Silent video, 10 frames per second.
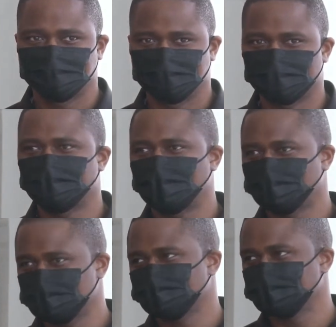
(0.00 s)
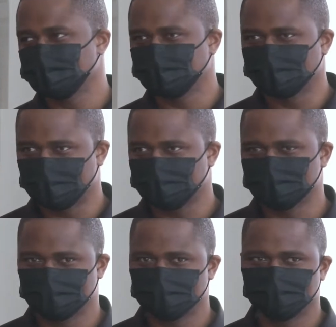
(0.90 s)
accomplishments and the
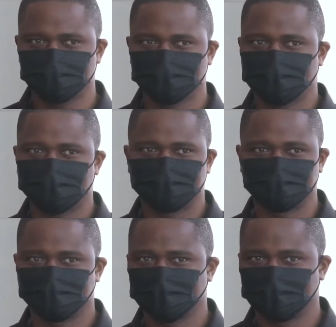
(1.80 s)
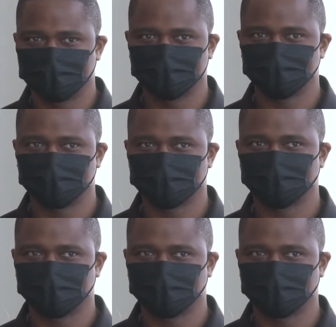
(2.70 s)
accolades, he was a